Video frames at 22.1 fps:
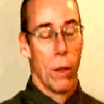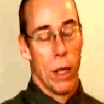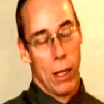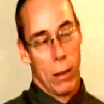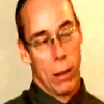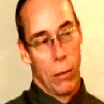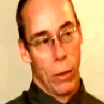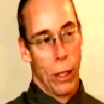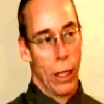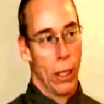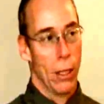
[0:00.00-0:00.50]

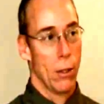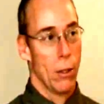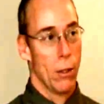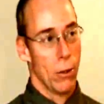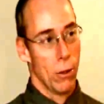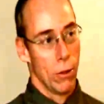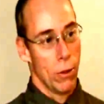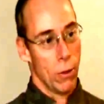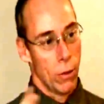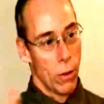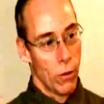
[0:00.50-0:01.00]
We went
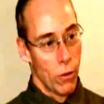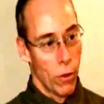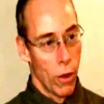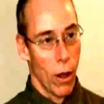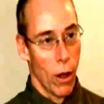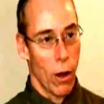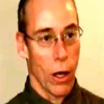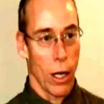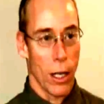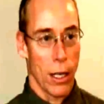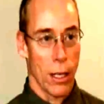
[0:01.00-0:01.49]
to
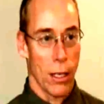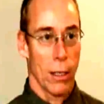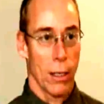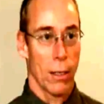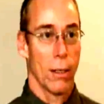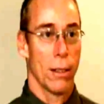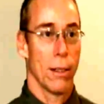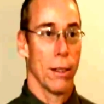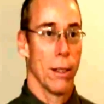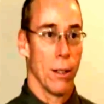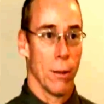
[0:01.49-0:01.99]

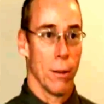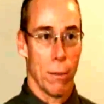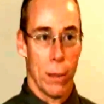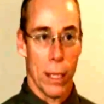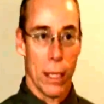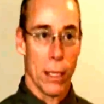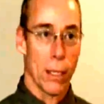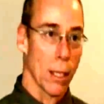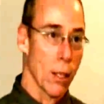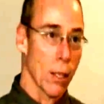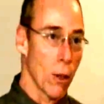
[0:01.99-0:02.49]
Florida, near
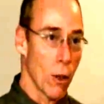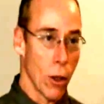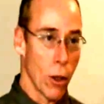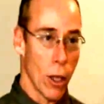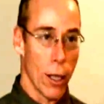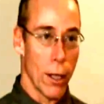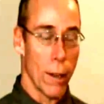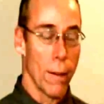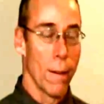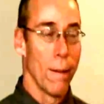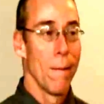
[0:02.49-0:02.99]

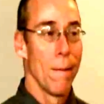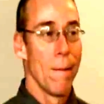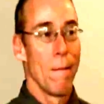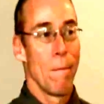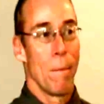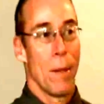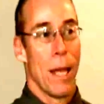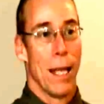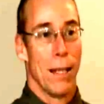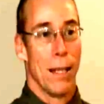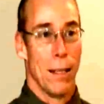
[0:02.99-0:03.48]
Pensacola,
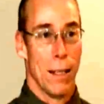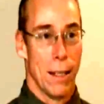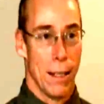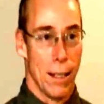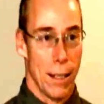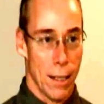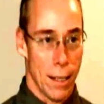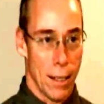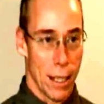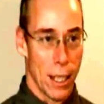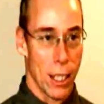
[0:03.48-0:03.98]
and
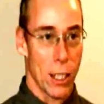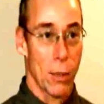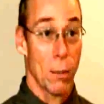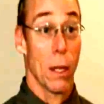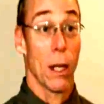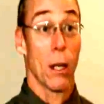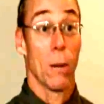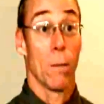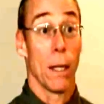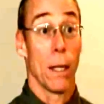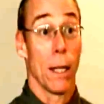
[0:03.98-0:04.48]
did an
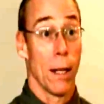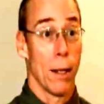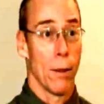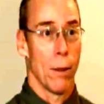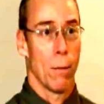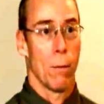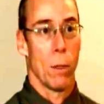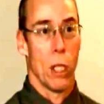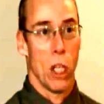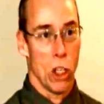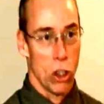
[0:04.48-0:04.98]
experiment
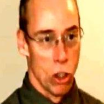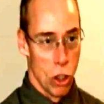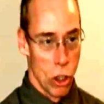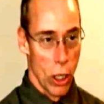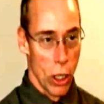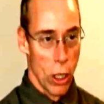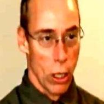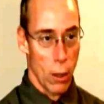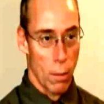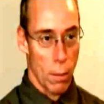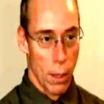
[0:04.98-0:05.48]
on the
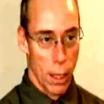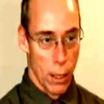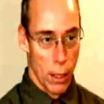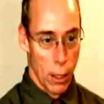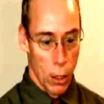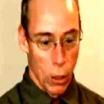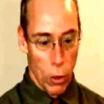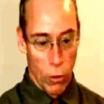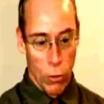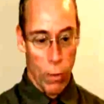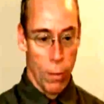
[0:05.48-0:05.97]
beach there
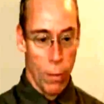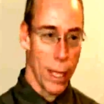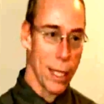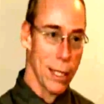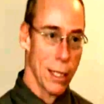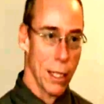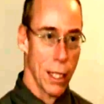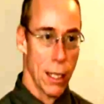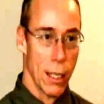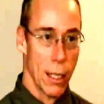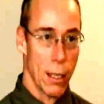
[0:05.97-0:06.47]
by the Gulf of
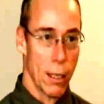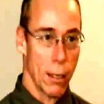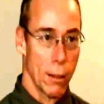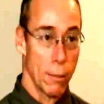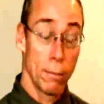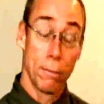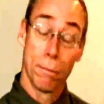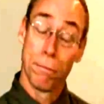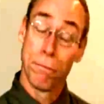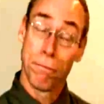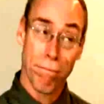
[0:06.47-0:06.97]

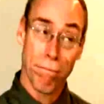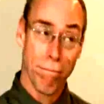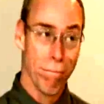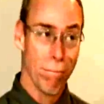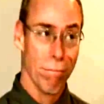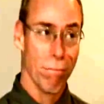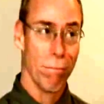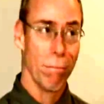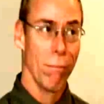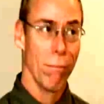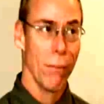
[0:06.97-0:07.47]
Mexico,
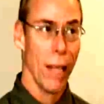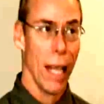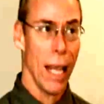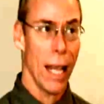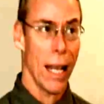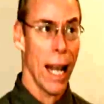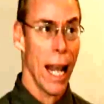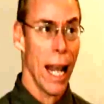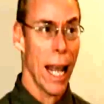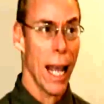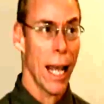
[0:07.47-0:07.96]

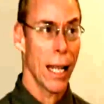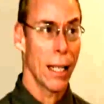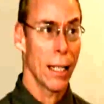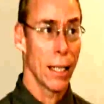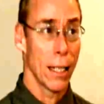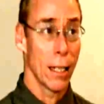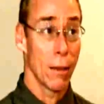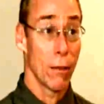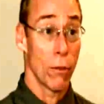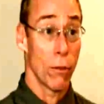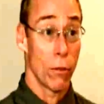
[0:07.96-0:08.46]
and
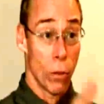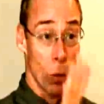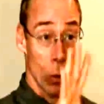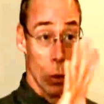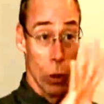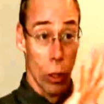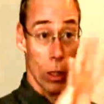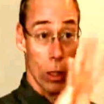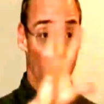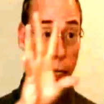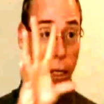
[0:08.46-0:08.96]
had
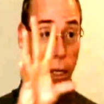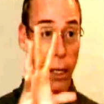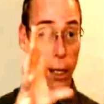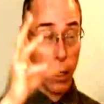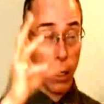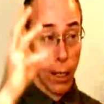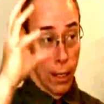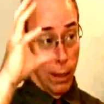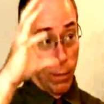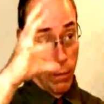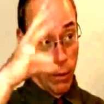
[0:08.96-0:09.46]
4
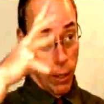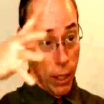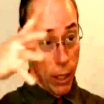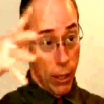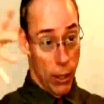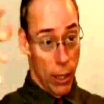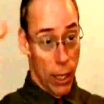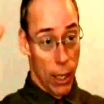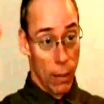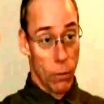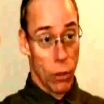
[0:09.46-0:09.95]
of
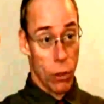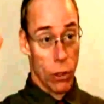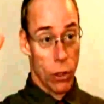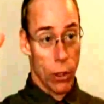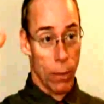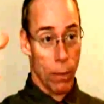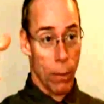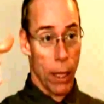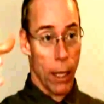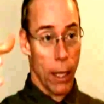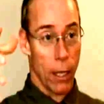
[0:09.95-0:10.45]
these
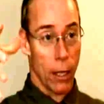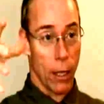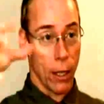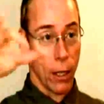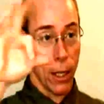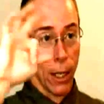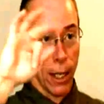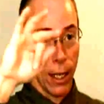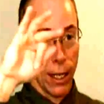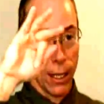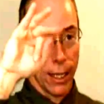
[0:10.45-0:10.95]
objects
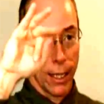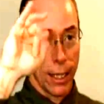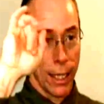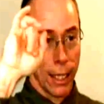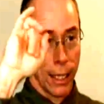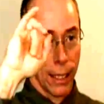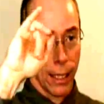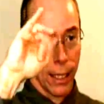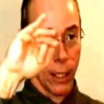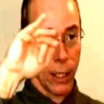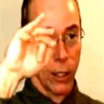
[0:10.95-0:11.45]
appear,
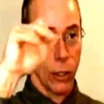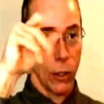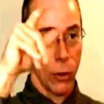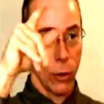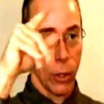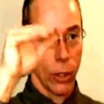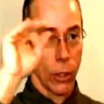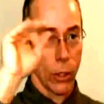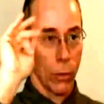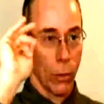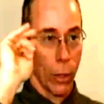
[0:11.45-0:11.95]
signaling
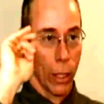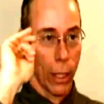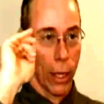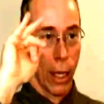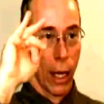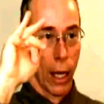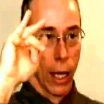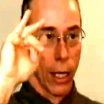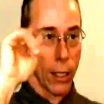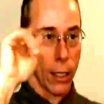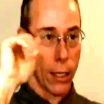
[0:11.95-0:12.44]
to us
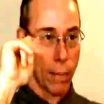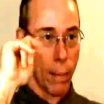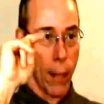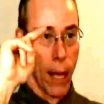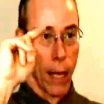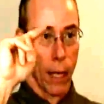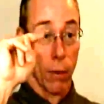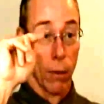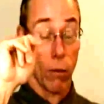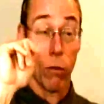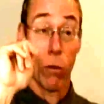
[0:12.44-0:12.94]
with lights
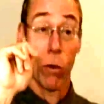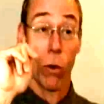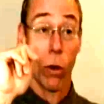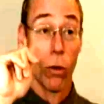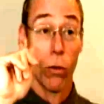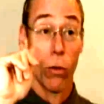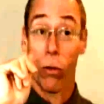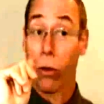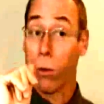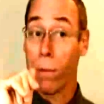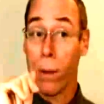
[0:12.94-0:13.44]
back and
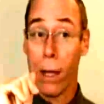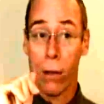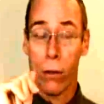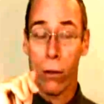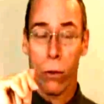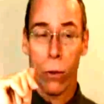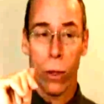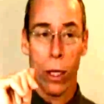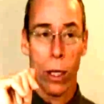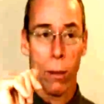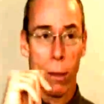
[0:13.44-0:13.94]
forth for
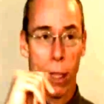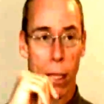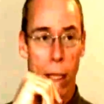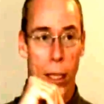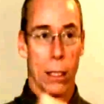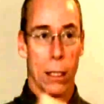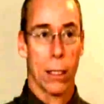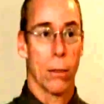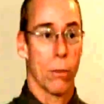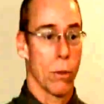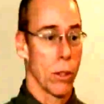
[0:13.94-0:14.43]
about 20
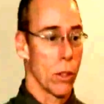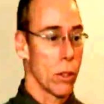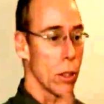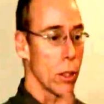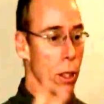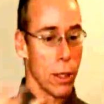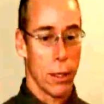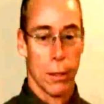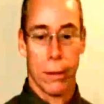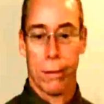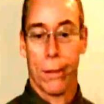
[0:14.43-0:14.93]
minutes. It
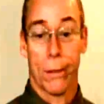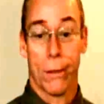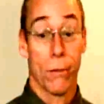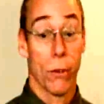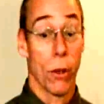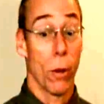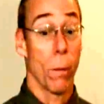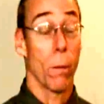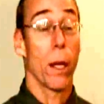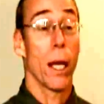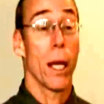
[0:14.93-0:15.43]
was on
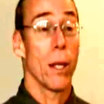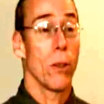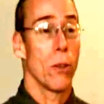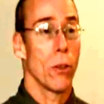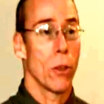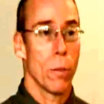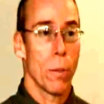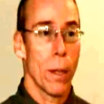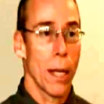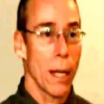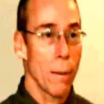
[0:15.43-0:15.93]
the front
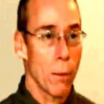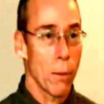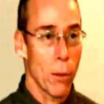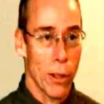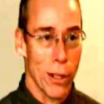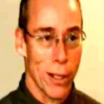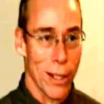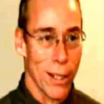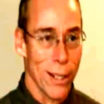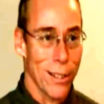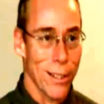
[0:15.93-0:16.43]
page of the
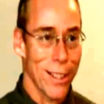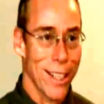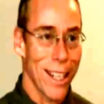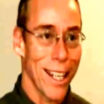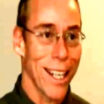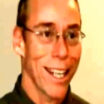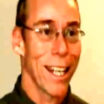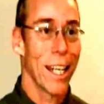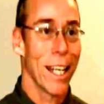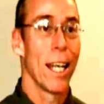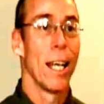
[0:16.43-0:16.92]
paper the next
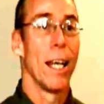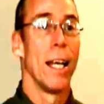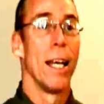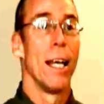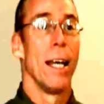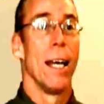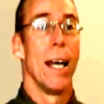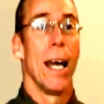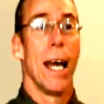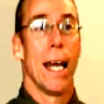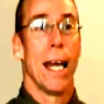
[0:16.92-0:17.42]
day,
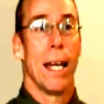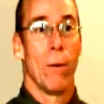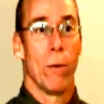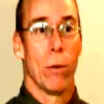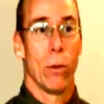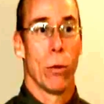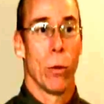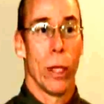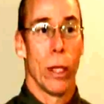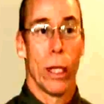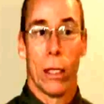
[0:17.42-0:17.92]
and
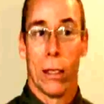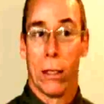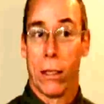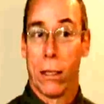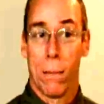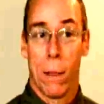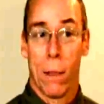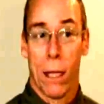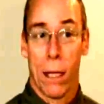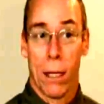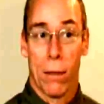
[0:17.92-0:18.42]
it was
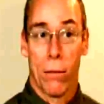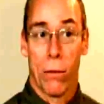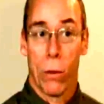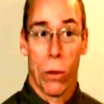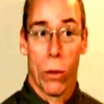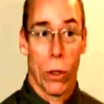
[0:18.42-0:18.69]
witnessed by